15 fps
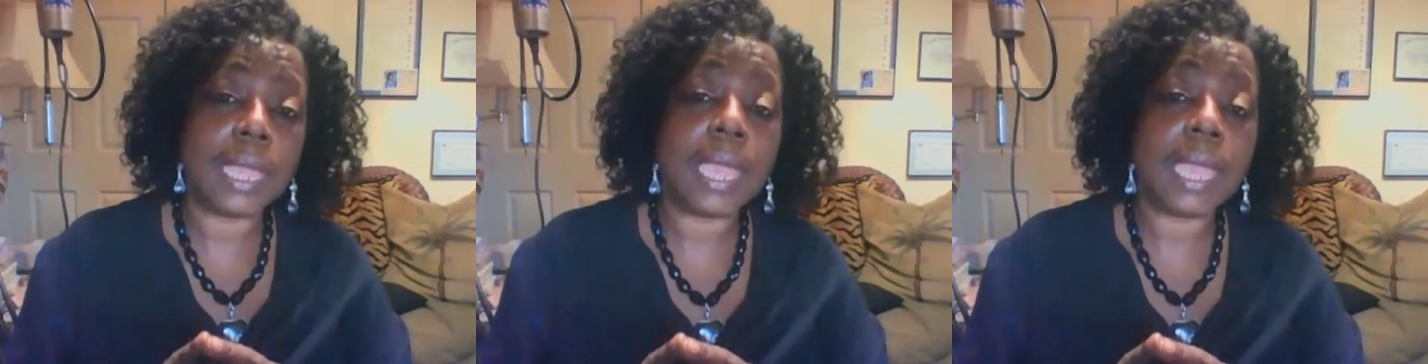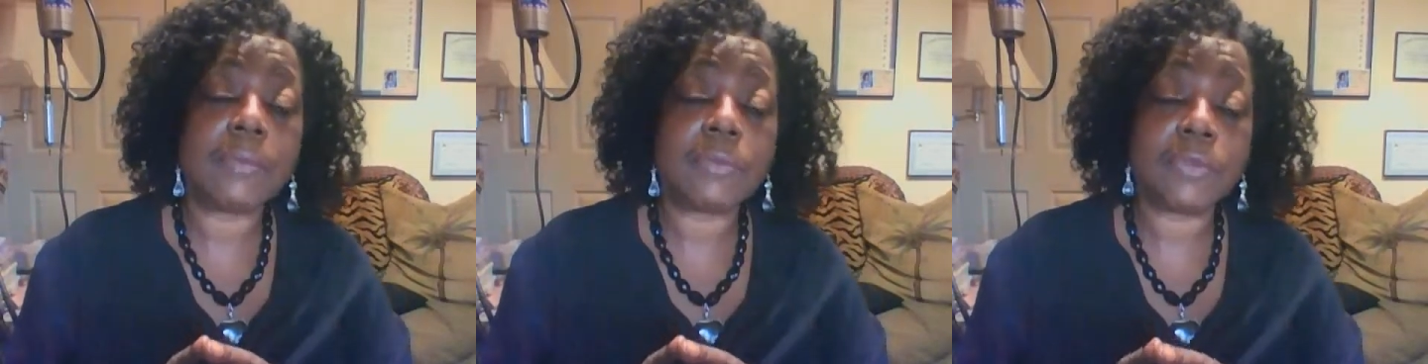
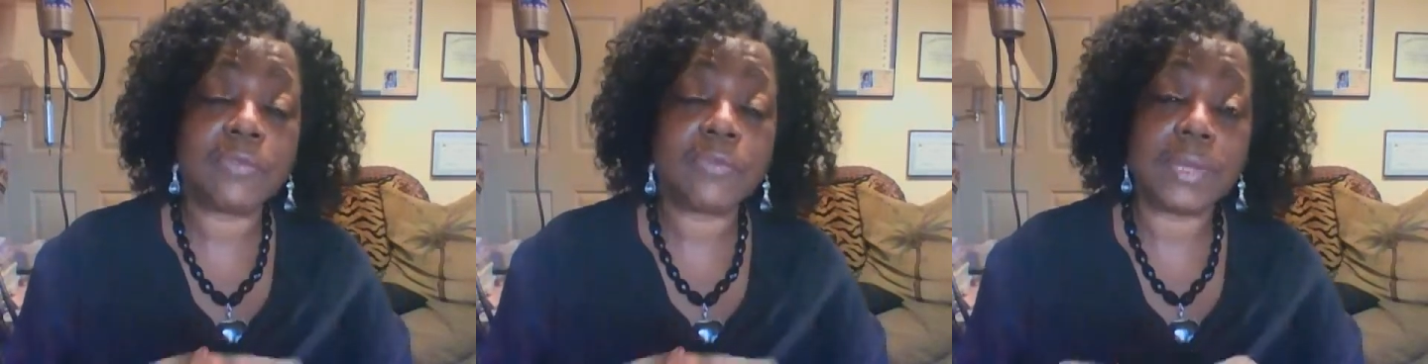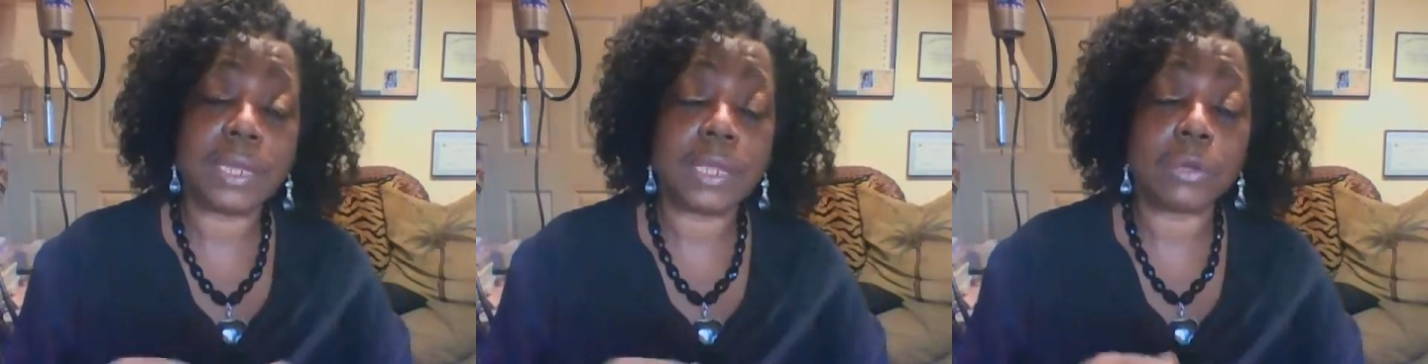have your
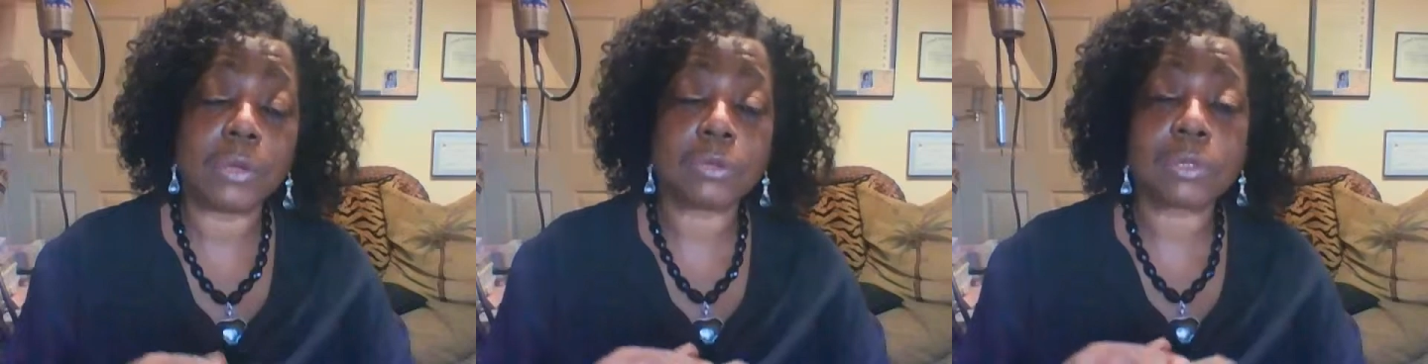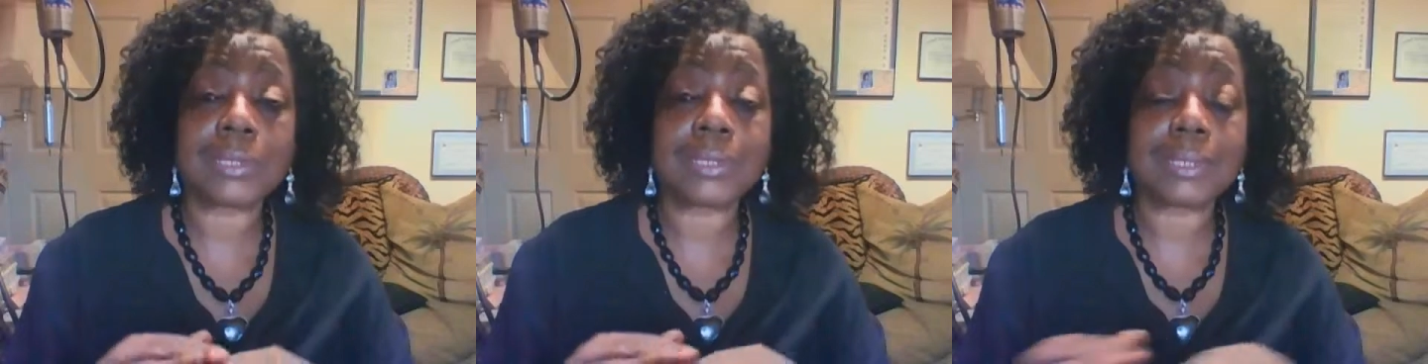video
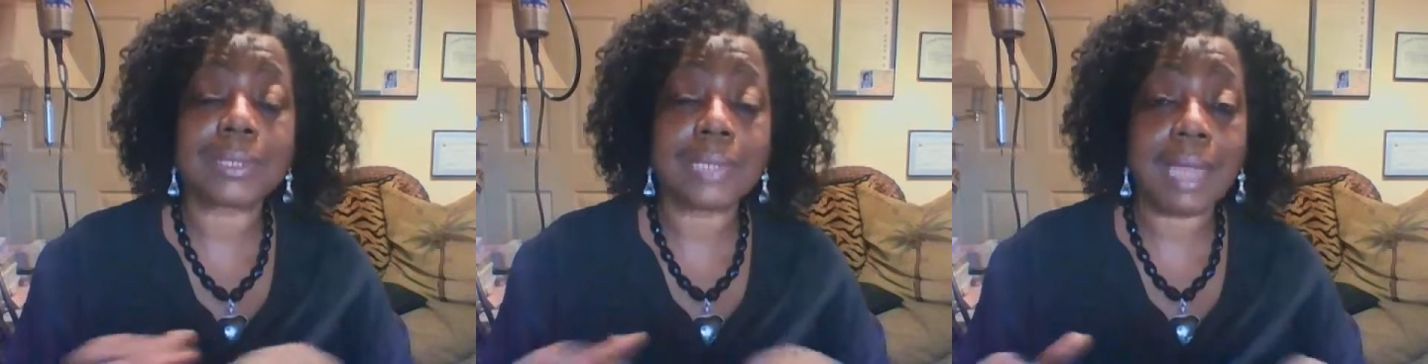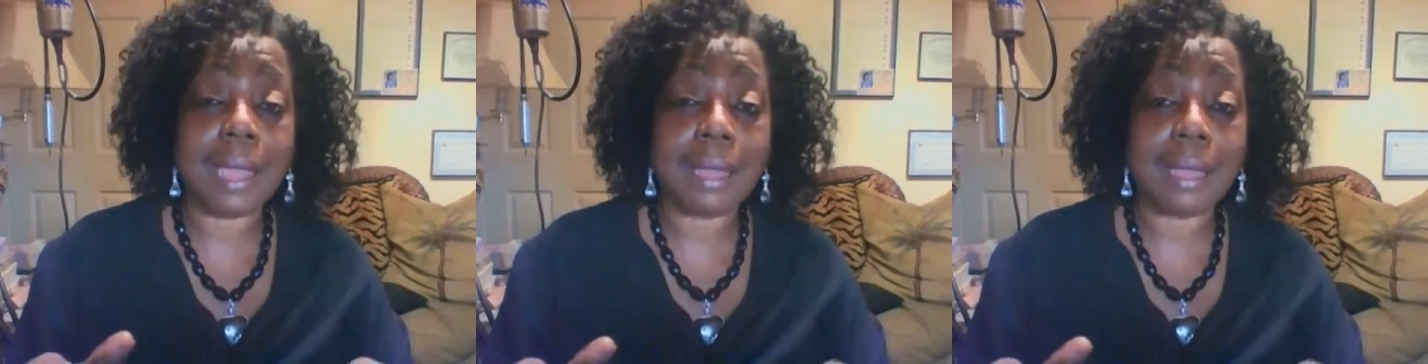
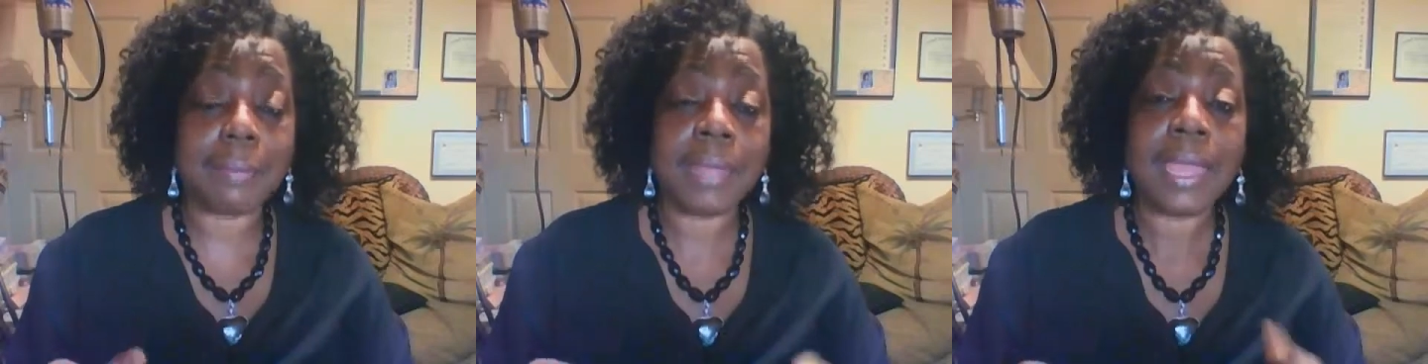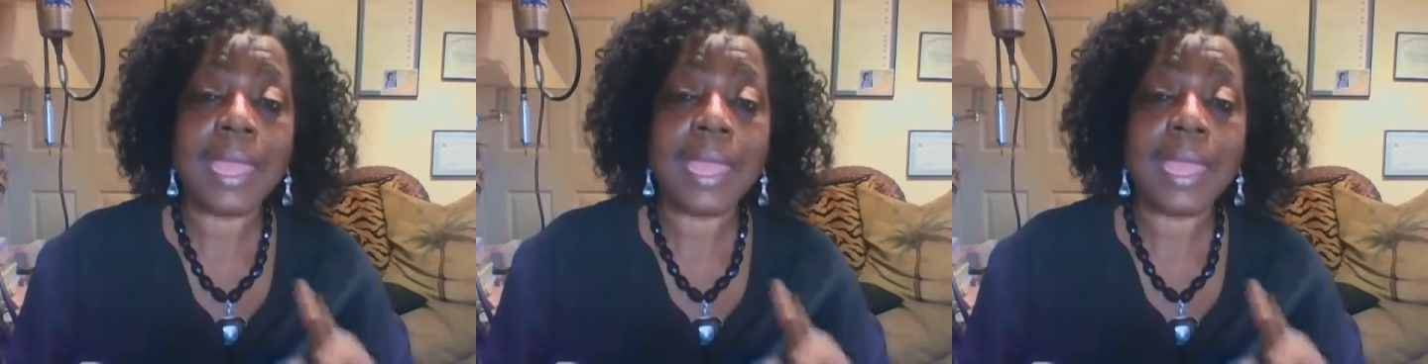stop